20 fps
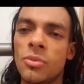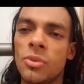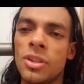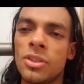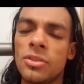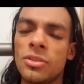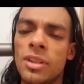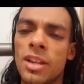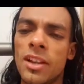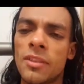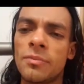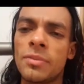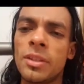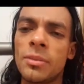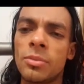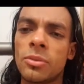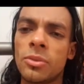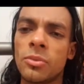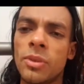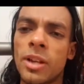When you have
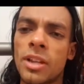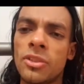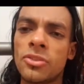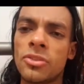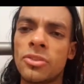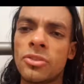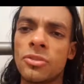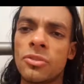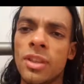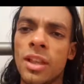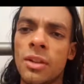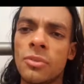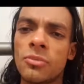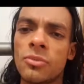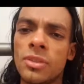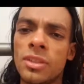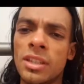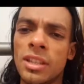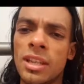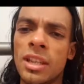people around you
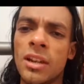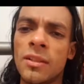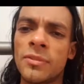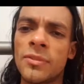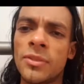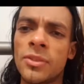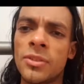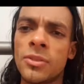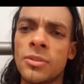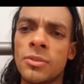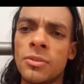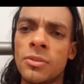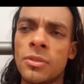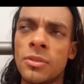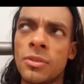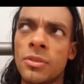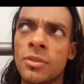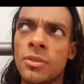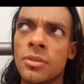that really care for you,